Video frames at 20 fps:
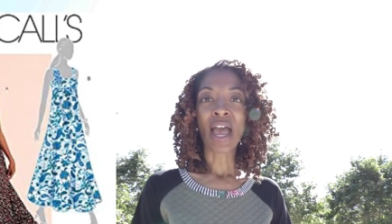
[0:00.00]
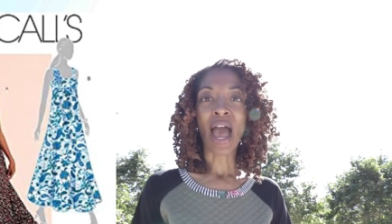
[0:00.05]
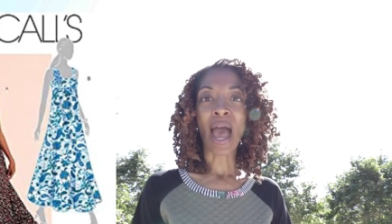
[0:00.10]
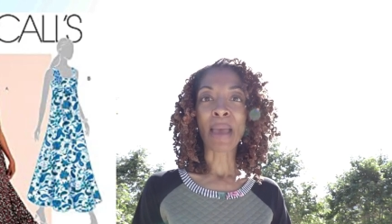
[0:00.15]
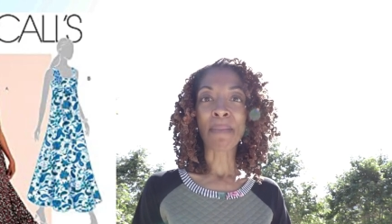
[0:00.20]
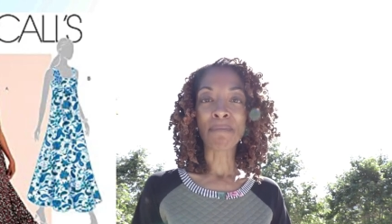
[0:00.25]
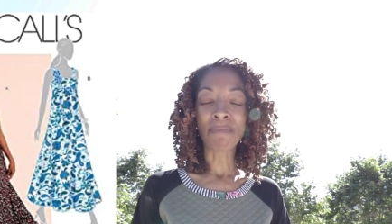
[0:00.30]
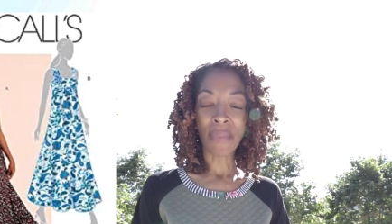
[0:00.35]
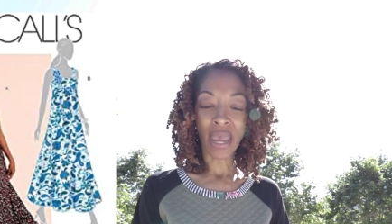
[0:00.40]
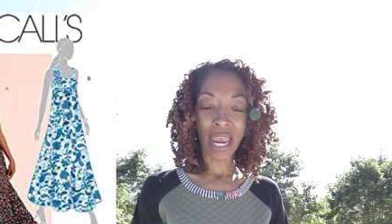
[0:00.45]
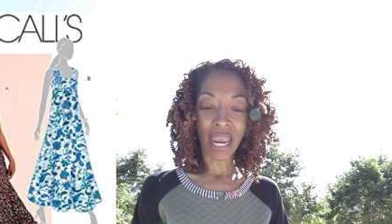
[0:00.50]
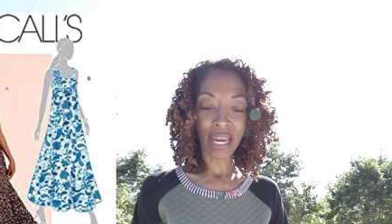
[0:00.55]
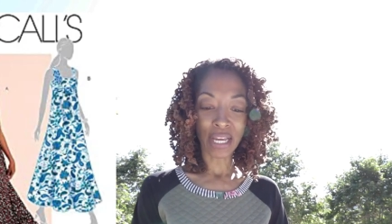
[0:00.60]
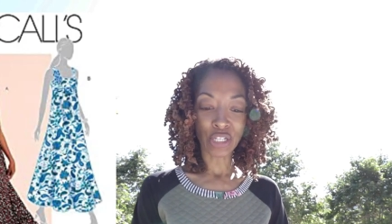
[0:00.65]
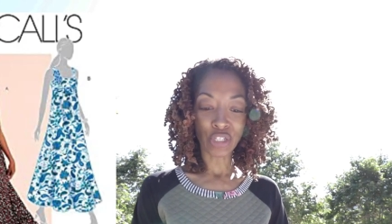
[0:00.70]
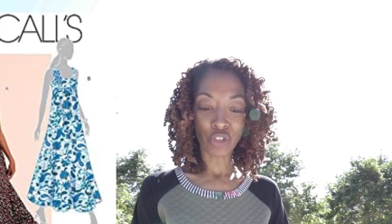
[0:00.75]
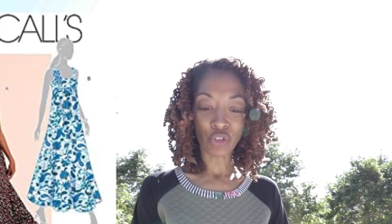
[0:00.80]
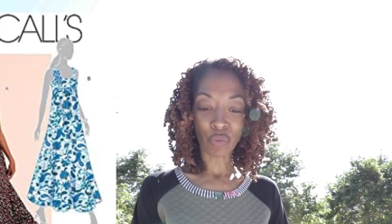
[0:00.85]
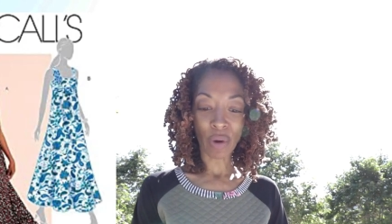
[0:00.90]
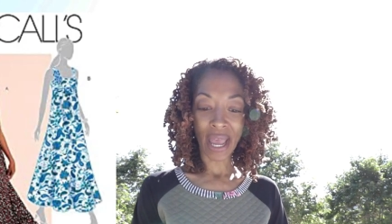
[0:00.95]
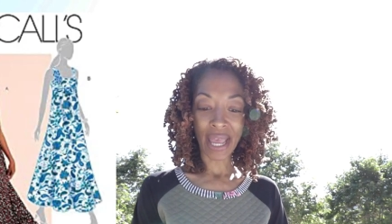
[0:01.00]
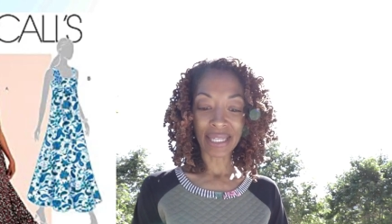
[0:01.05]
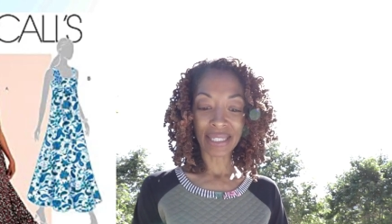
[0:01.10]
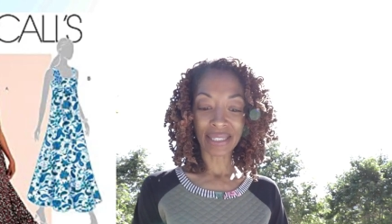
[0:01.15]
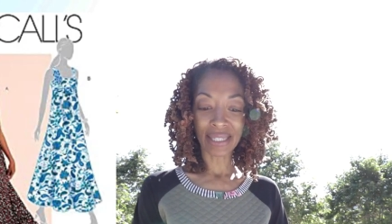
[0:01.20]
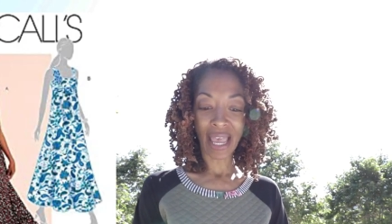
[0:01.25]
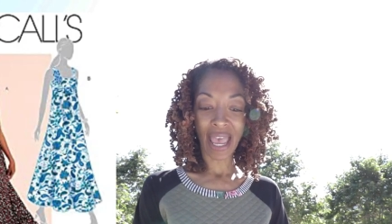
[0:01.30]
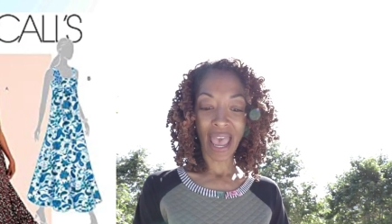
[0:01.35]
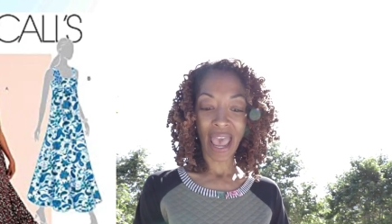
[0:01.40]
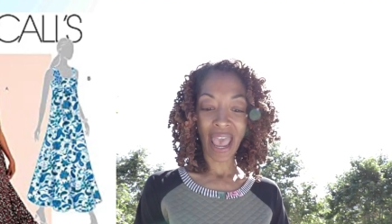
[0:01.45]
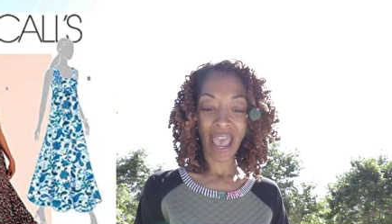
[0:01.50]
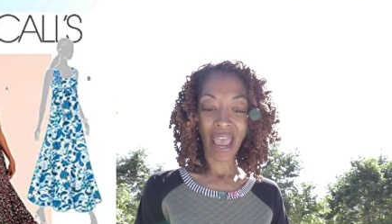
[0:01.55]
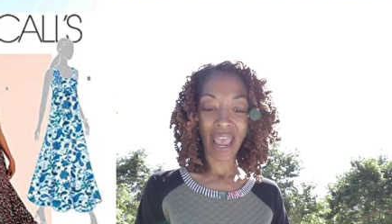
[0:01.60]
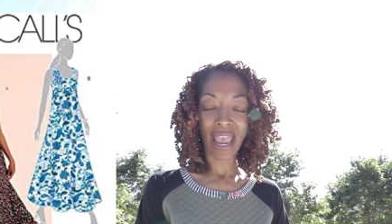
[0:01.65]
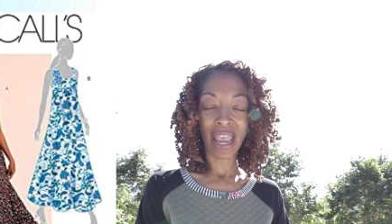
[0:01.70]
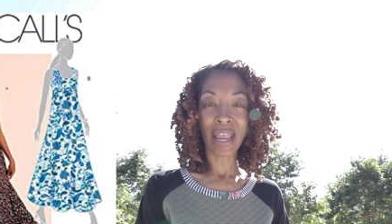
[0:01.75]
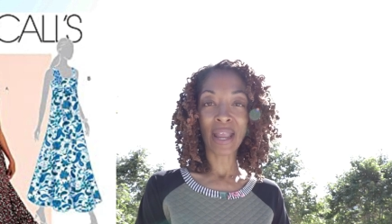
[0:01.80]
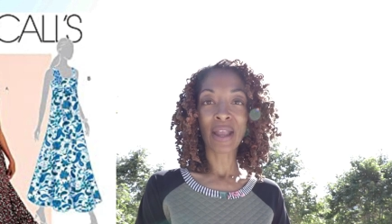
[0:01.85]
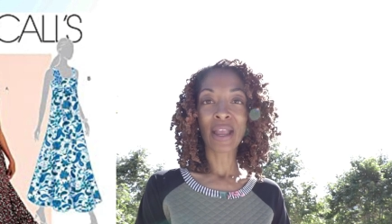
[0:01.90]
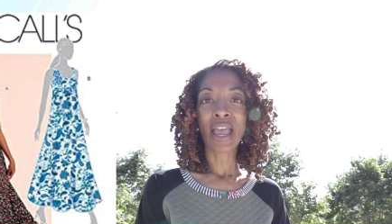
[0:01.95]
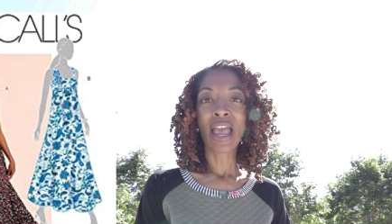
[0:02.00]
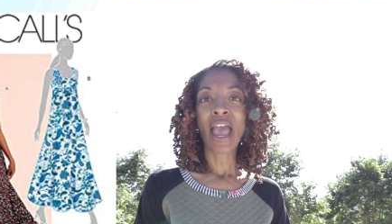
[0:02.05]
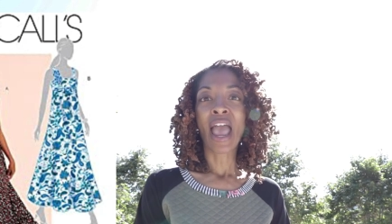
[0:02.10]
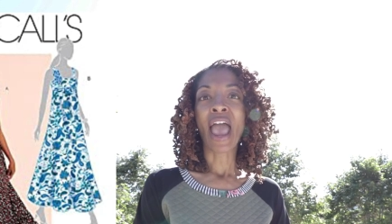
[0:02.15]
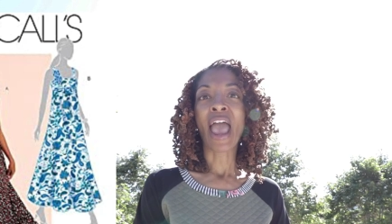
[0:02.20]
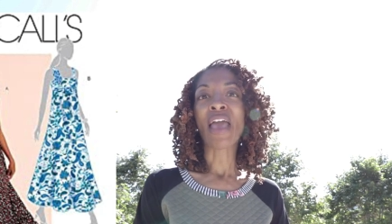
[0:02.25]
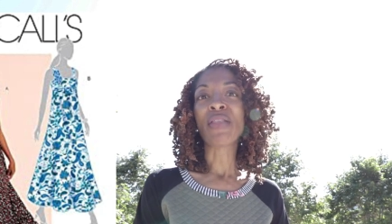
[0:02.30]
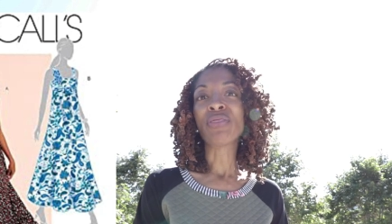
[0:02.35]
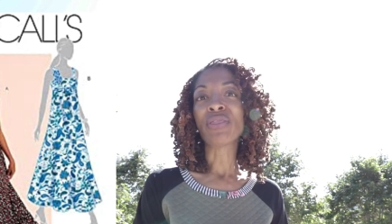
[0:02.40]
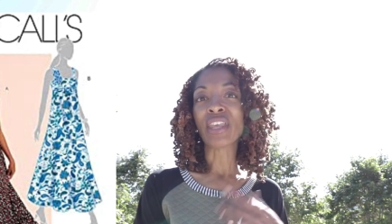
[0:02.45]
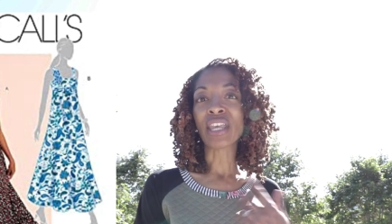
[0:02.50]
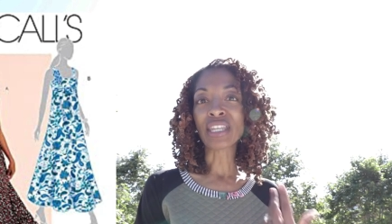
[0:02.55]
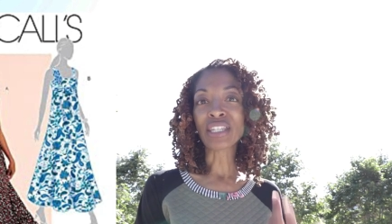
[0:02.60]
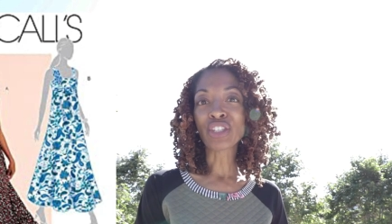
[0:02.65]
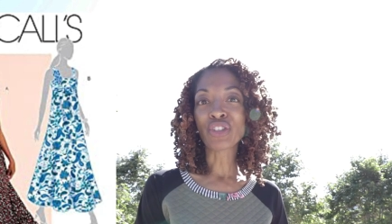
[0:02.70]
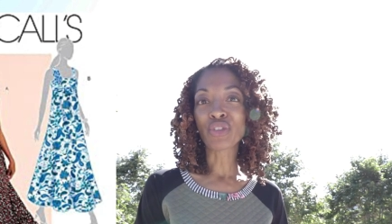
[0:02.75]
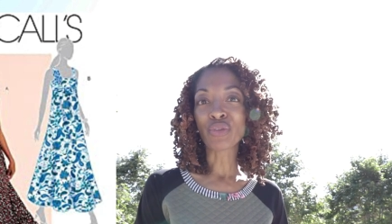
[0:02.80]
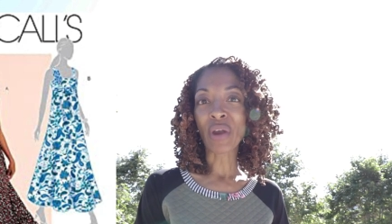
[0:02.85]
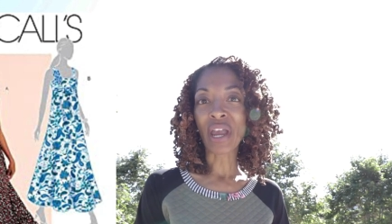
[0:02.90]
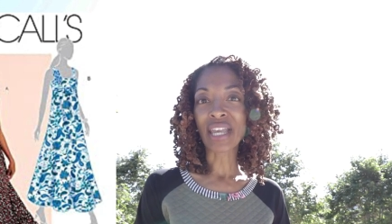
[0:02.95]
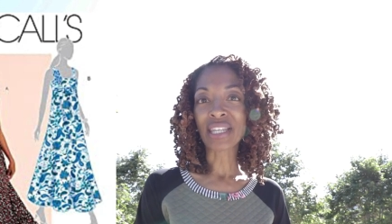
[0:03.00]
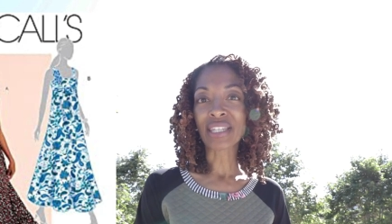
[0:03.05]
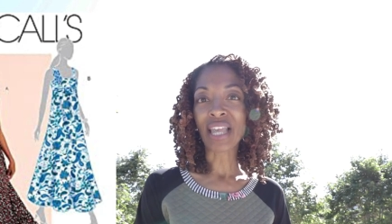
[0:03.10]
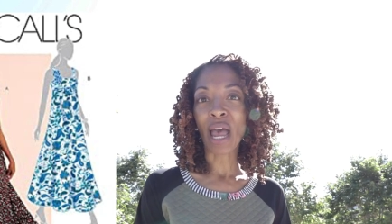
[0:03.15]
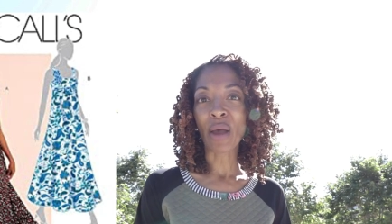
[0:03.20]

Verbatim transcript: I made dress A and this dress,